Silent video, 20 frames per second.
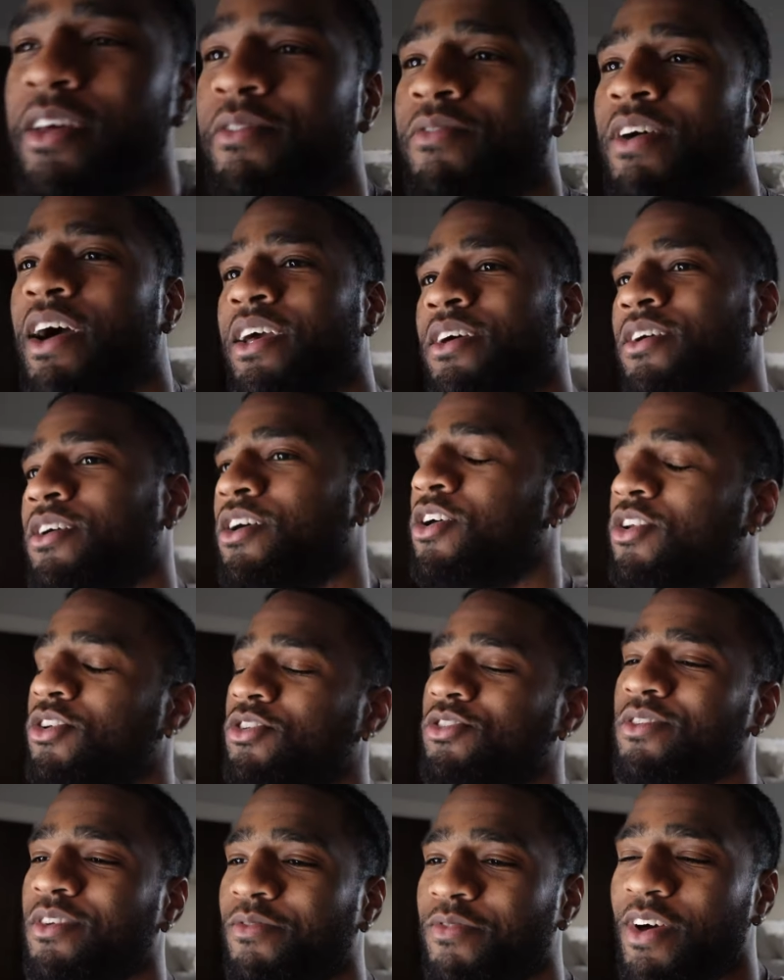if I hold
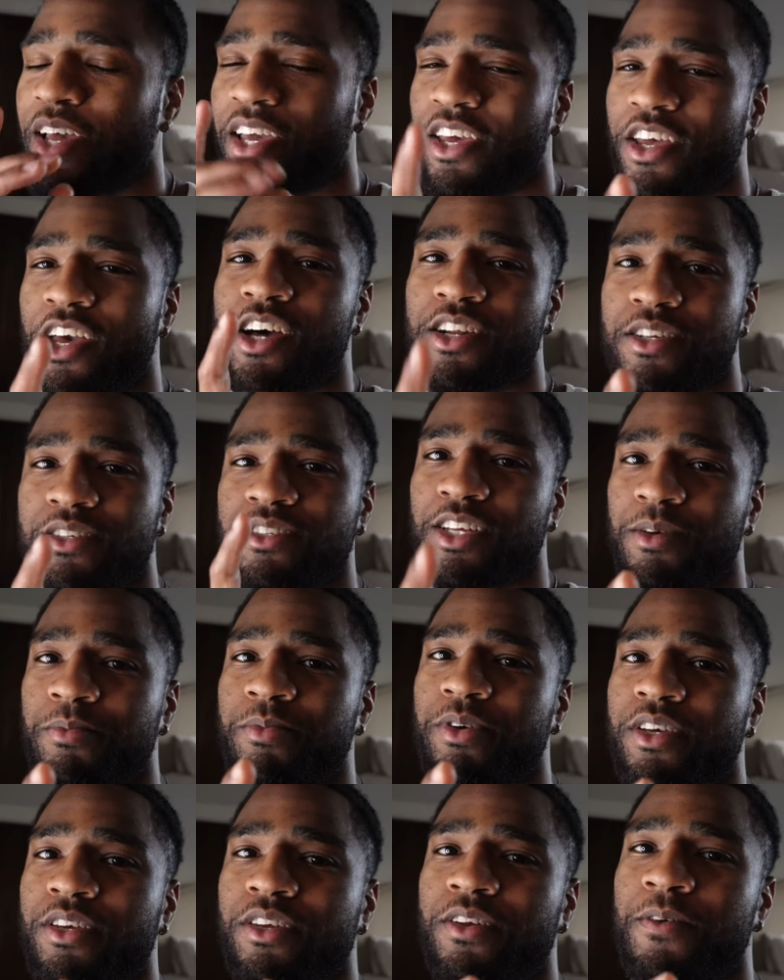on, if I give y'all a sneak
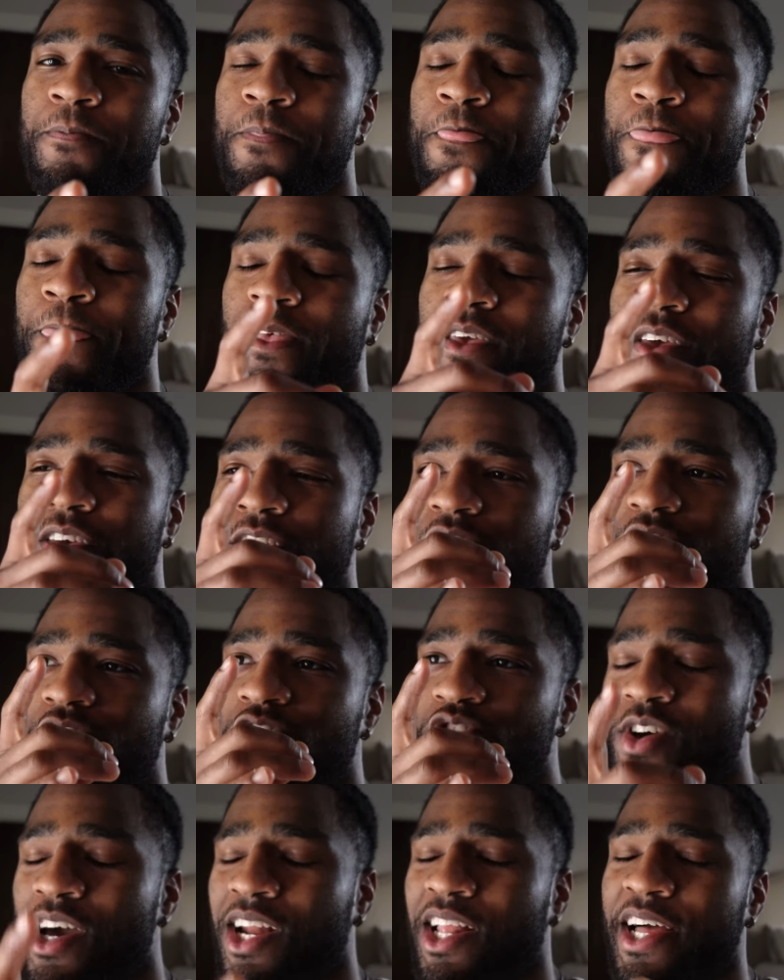peek,
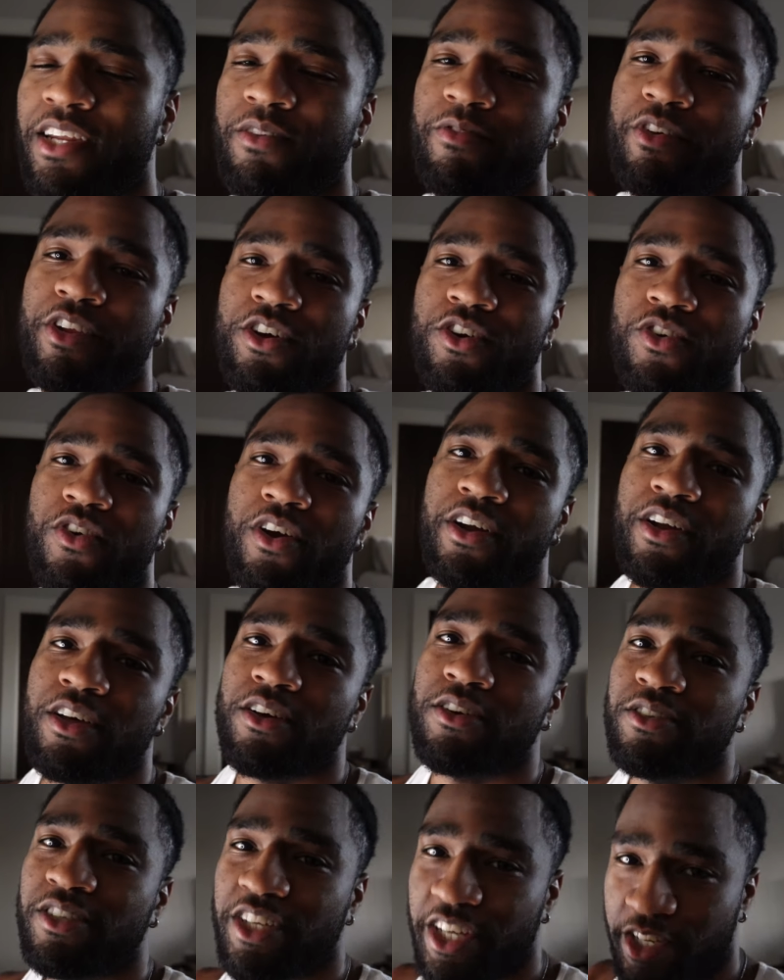you gotta like the video right
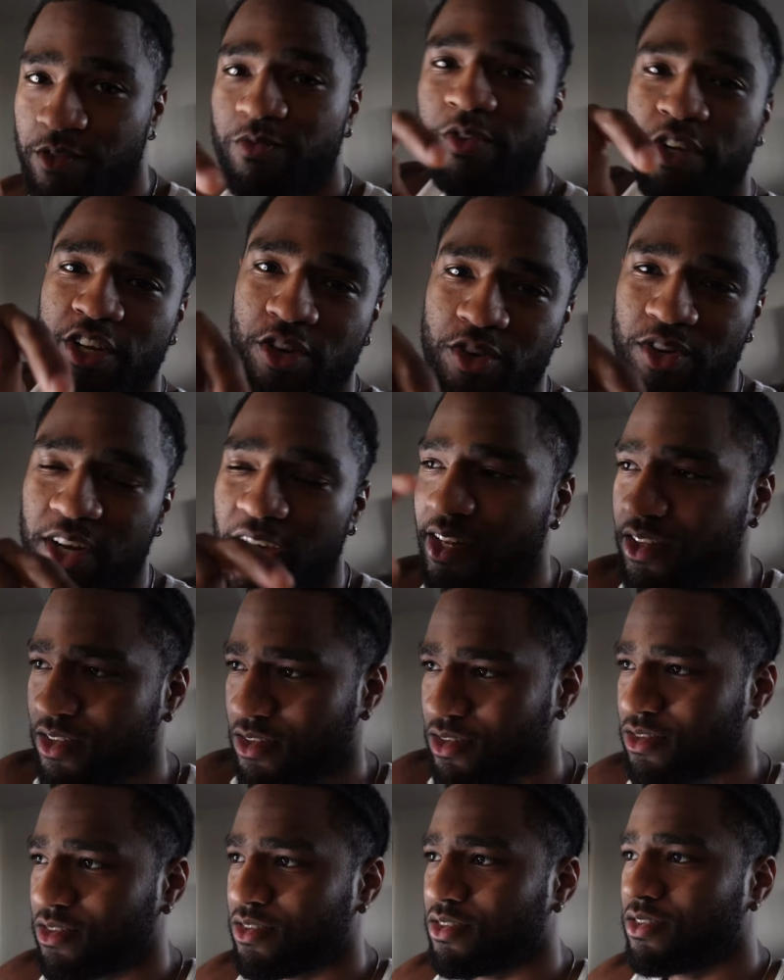now. This video, not
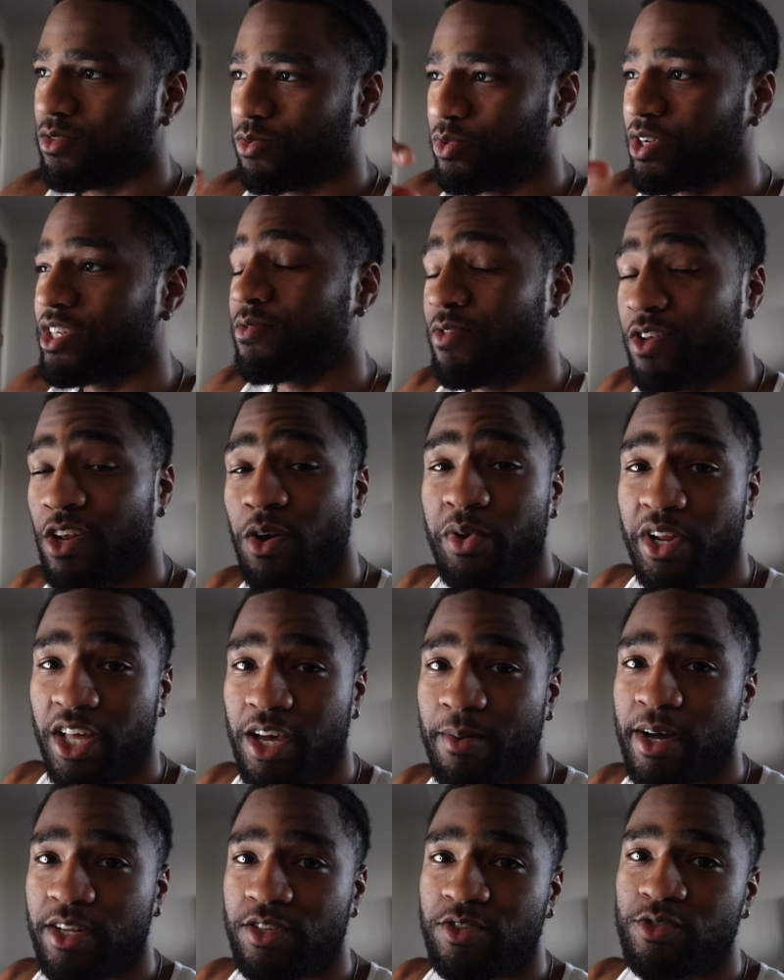well, this video wouldn't
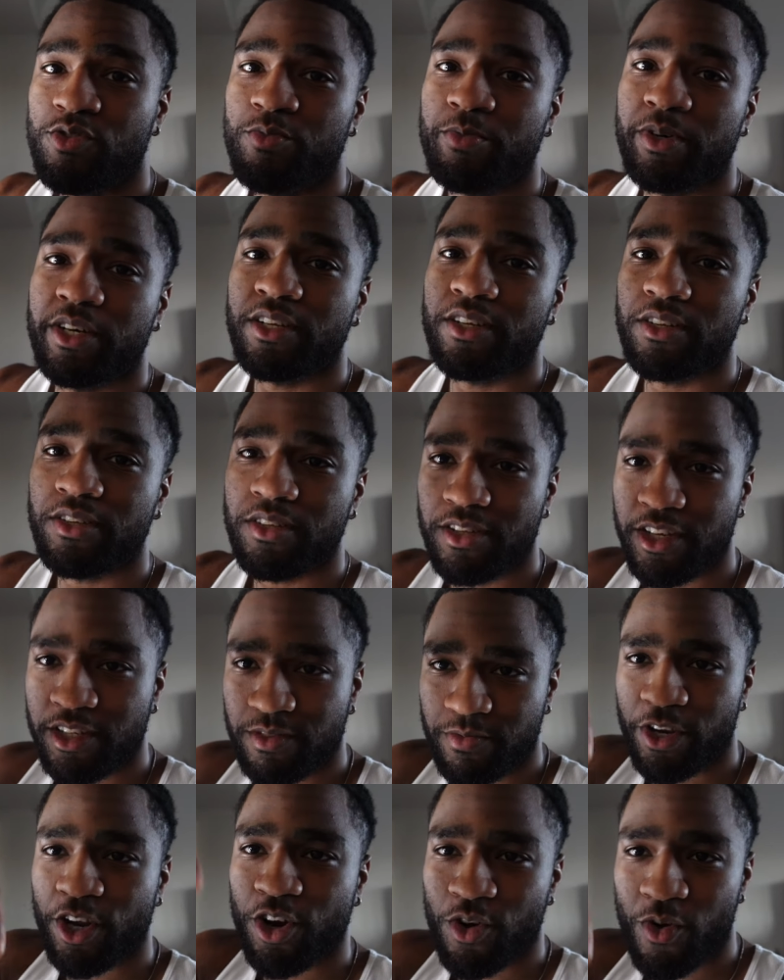come out too, but this
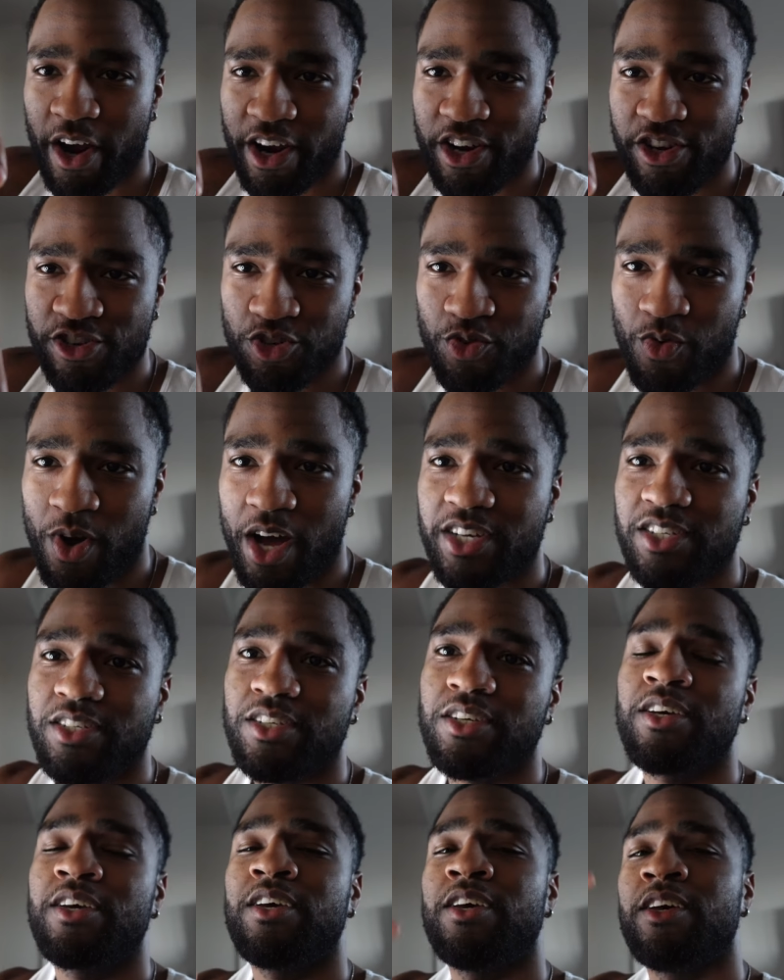video right here that you watching,
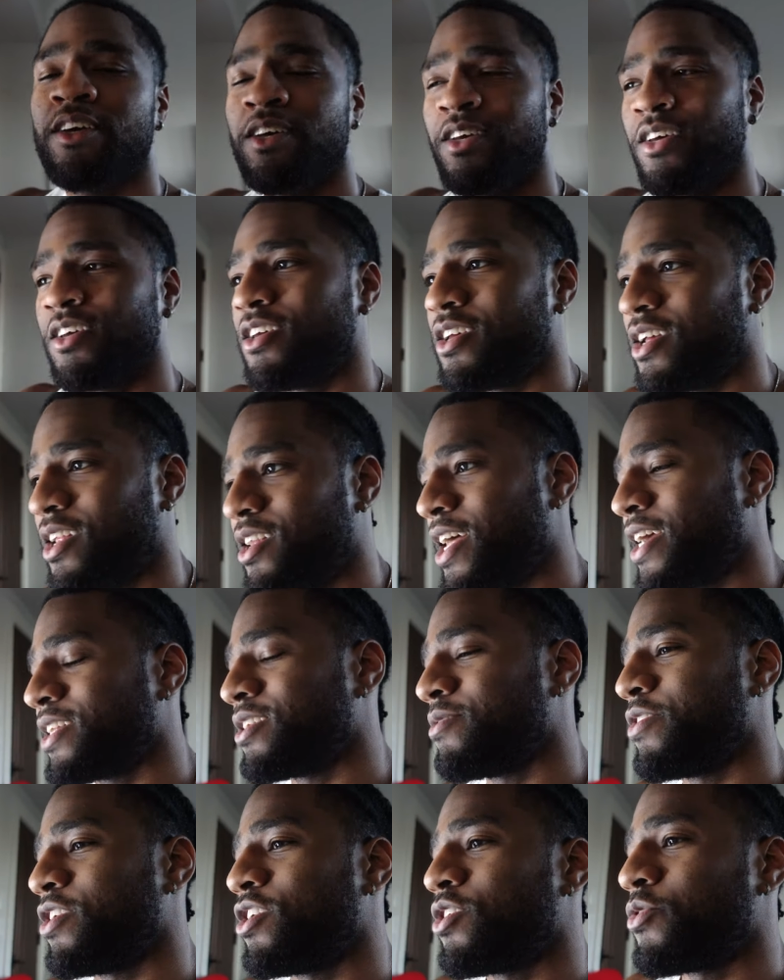like
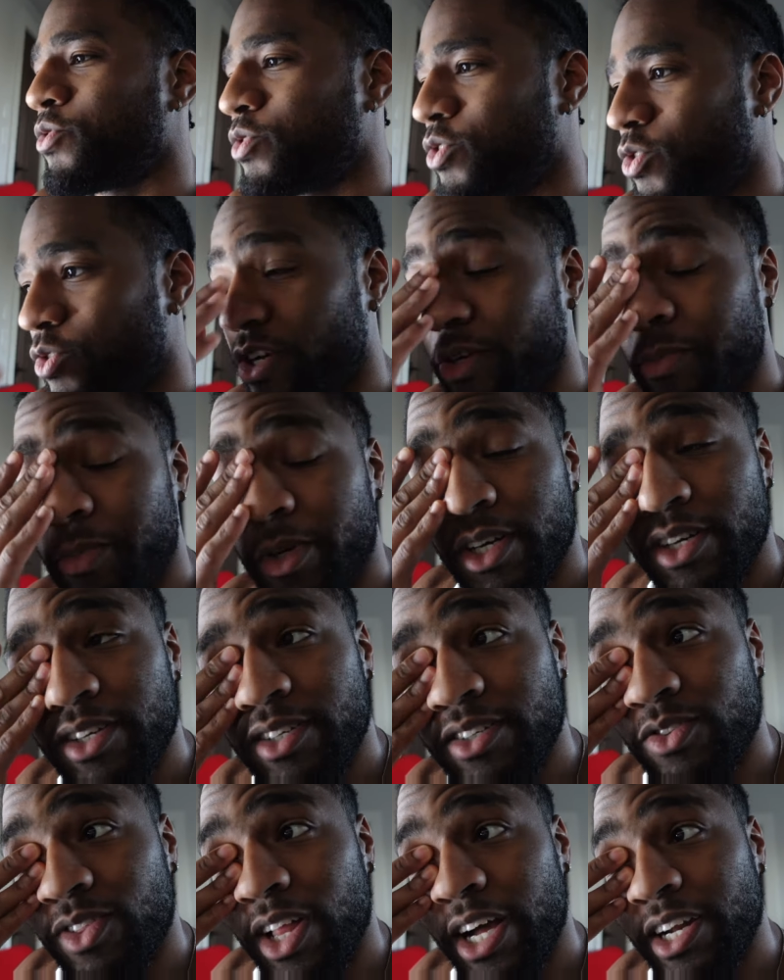the video real quick, bro.
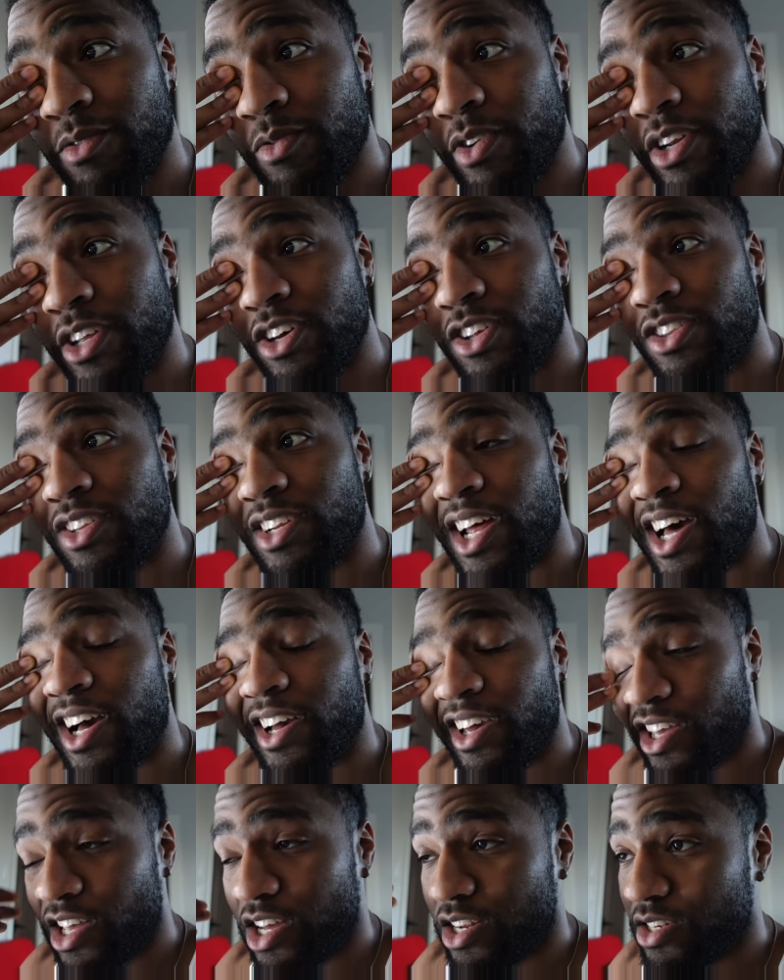You like the video, then I'll
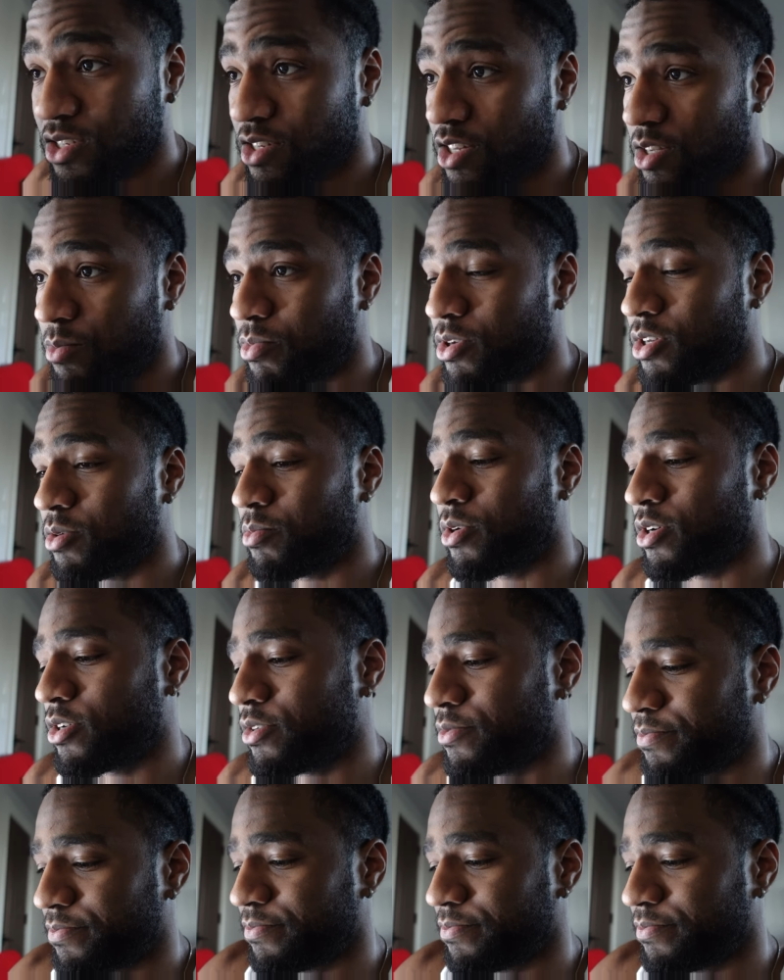give y'all a sneak peek, bro.